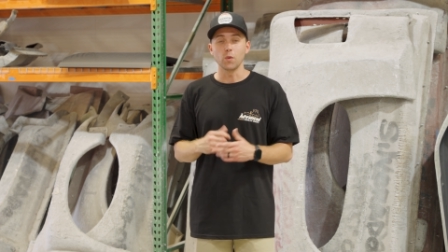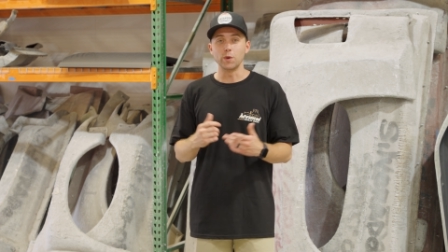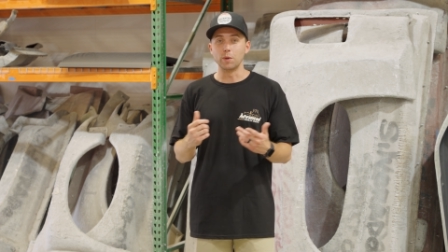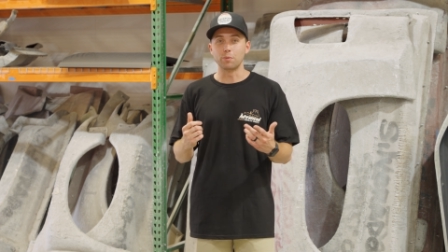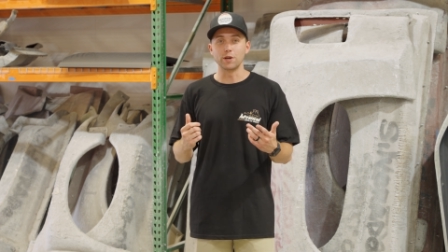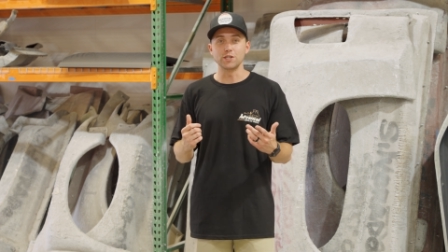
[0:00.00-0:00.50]

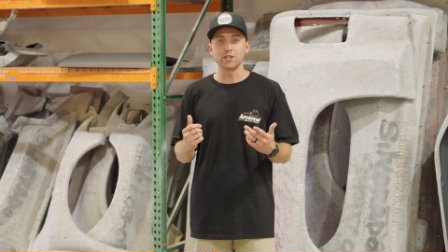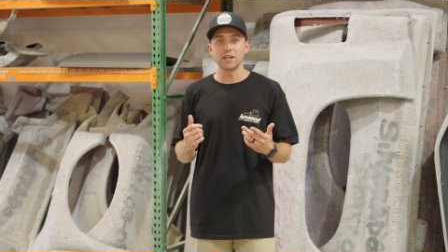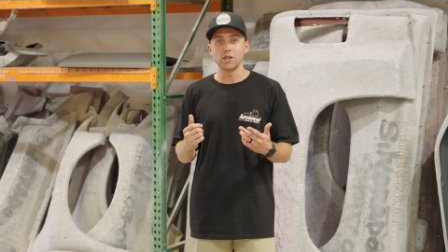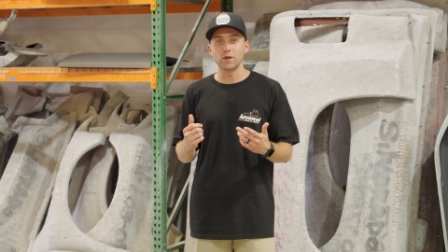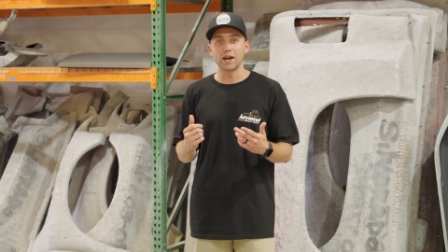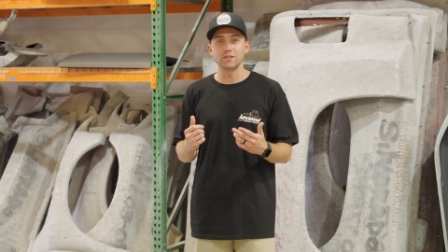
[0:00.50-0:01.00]
We
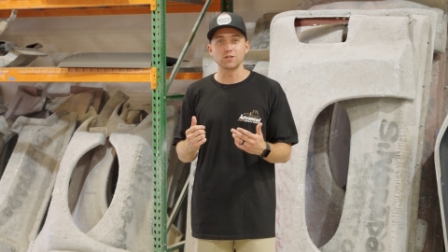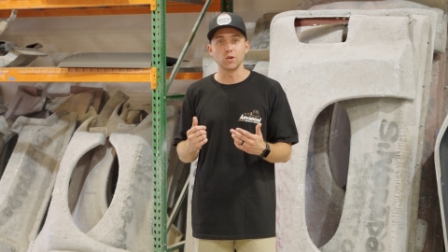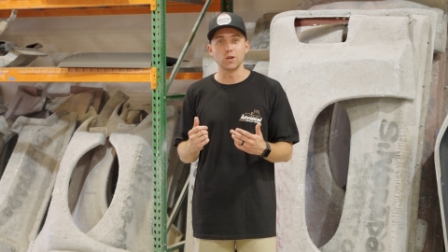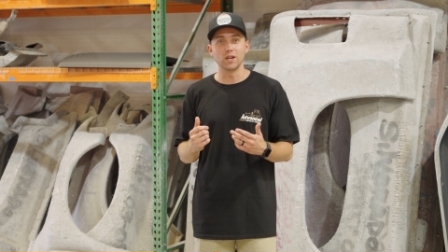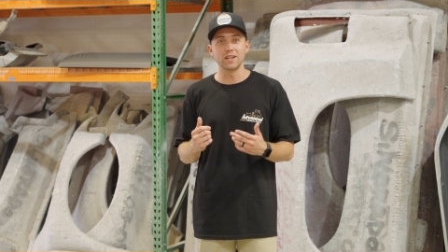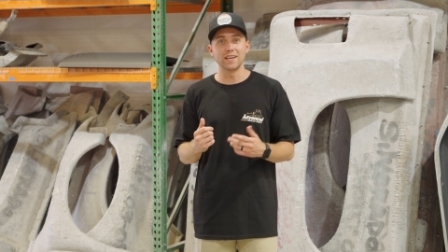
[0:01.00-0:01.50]
appreciate you guys
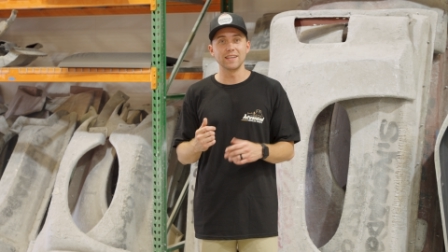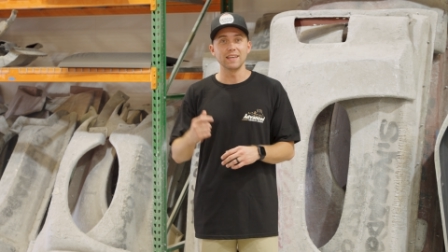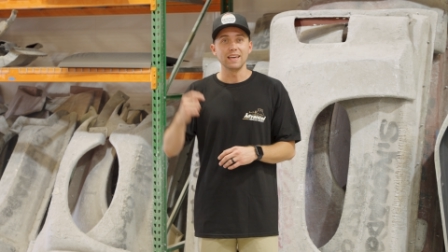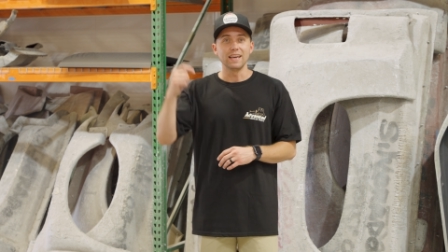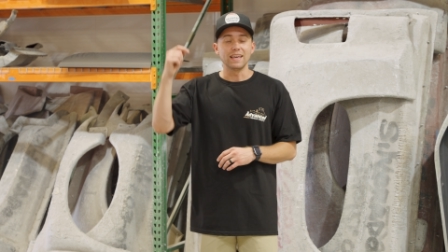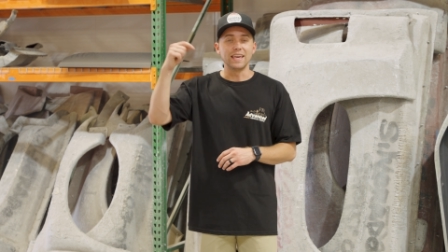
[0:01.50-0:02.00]
tuning in.
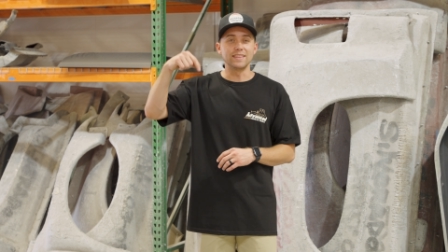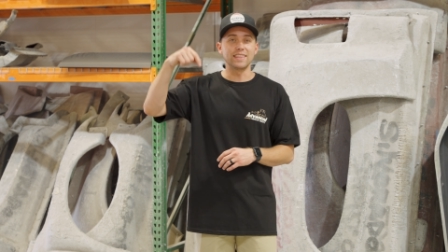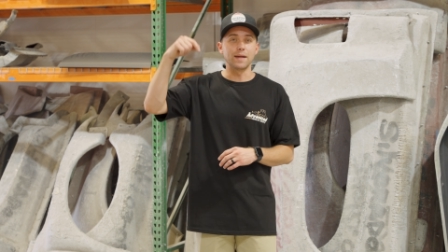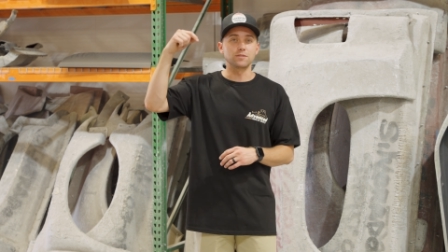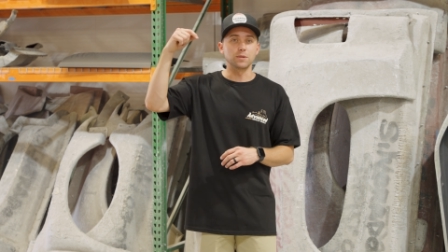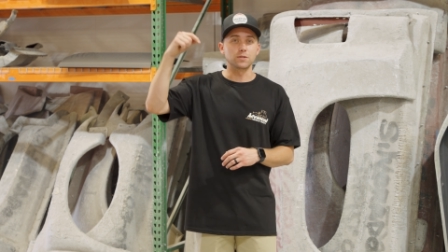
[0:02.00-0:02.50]
Hit
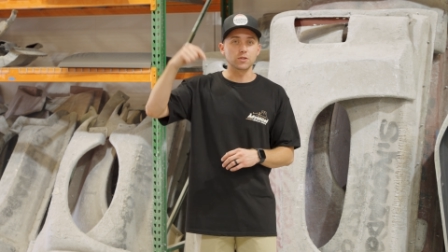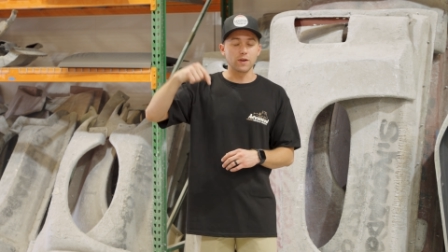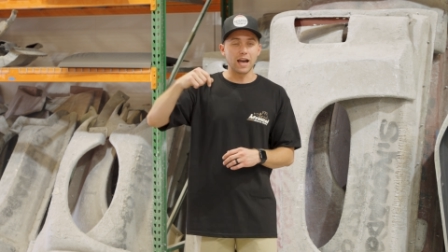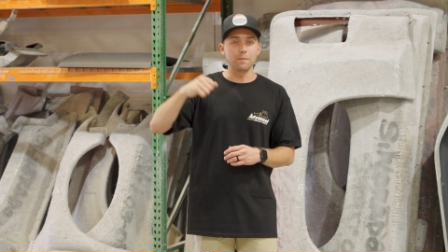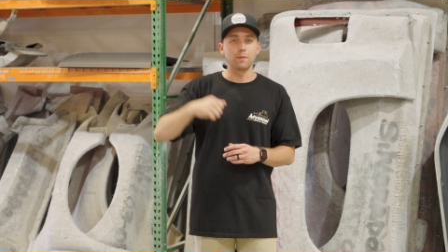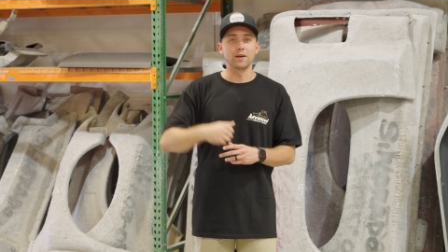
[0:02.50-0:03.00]
that
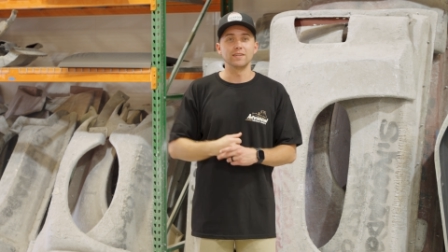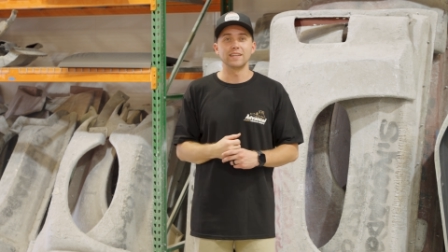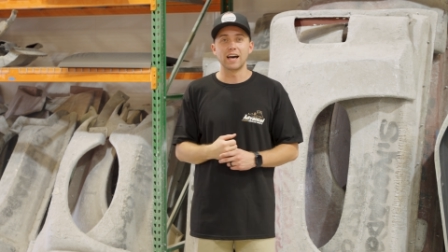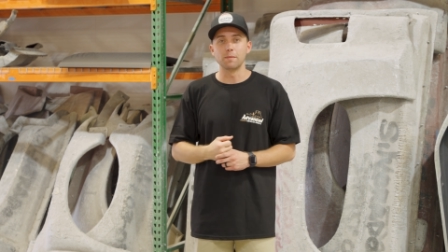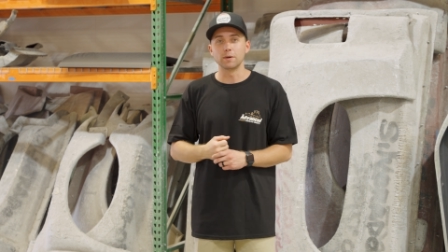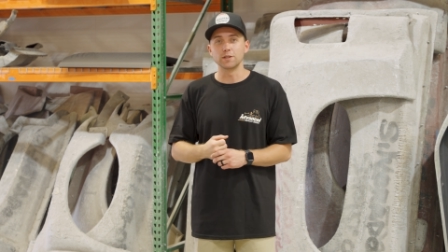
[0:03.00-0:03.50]
subscribe button
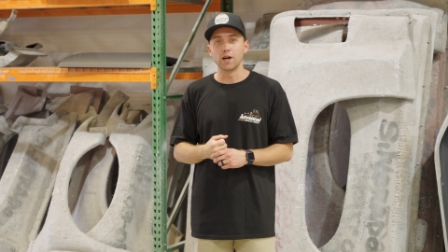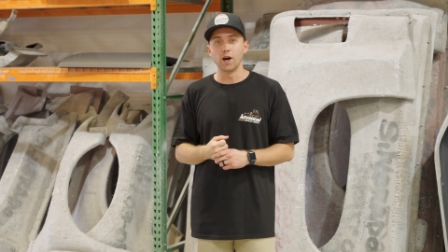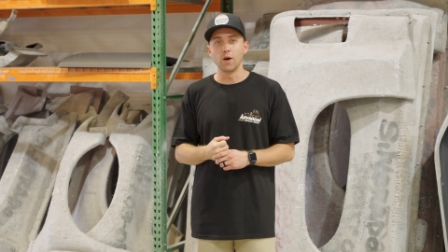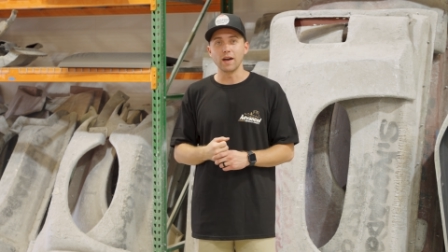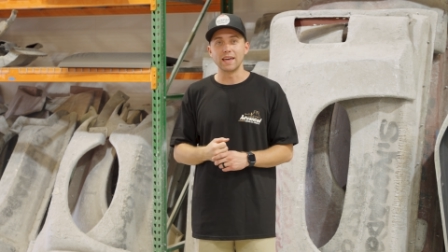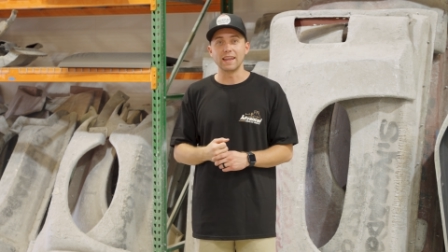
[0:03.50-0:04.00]
down
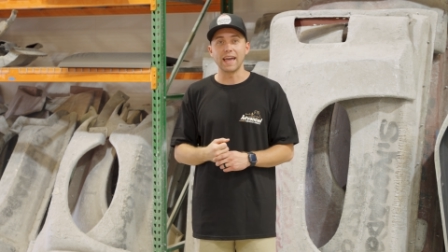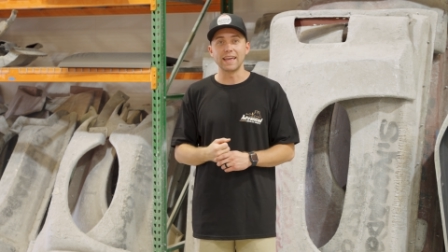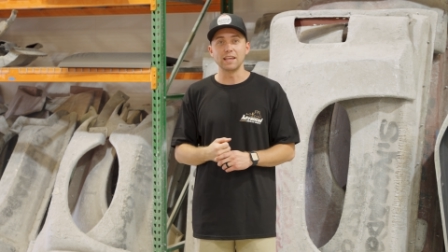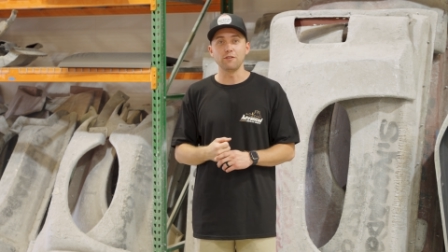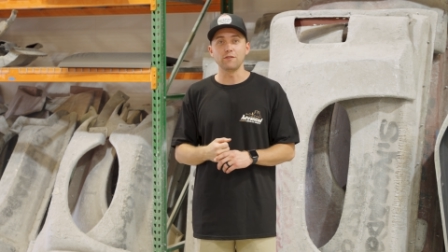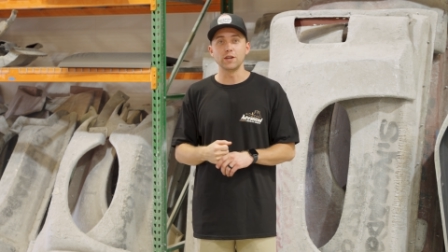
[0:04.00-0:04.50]
below and
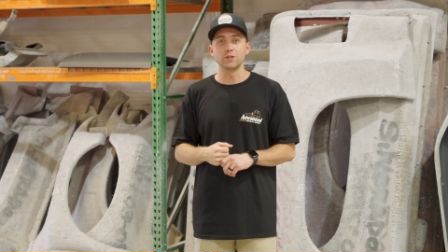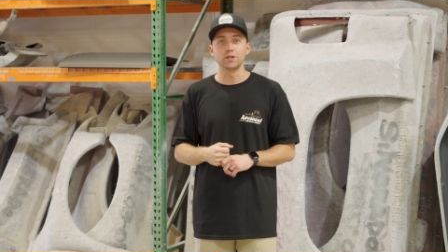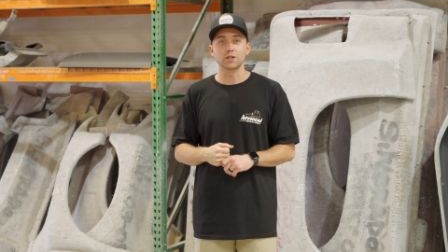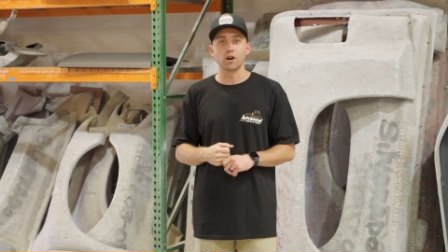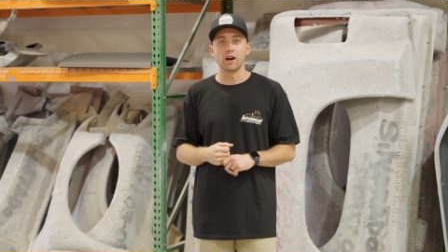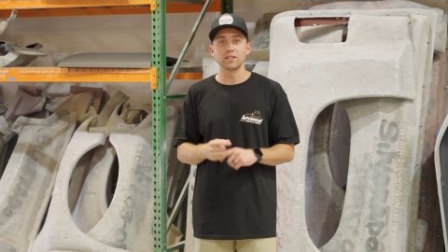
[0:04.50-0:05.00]
any
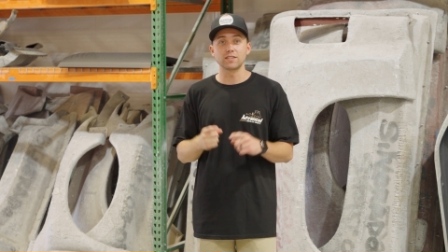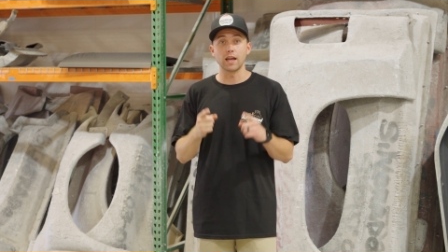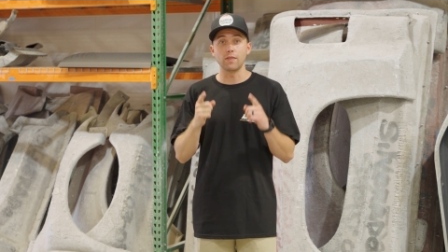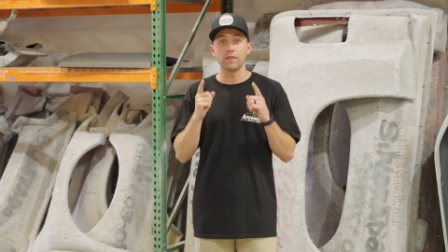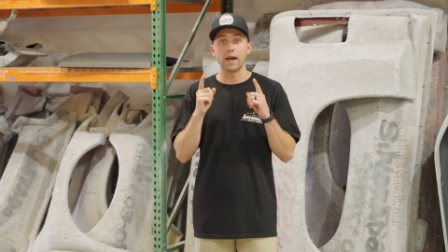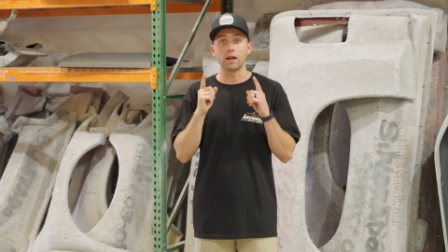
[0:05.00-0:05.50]
future
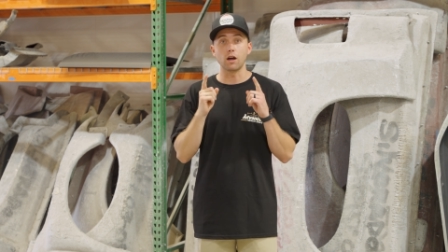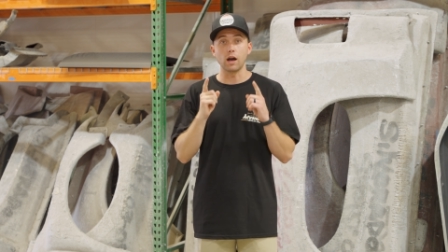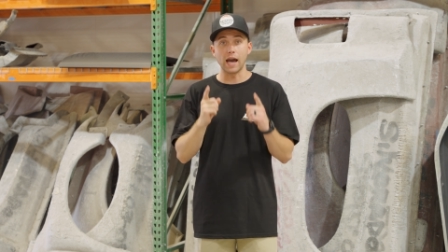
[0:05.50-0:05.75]
content that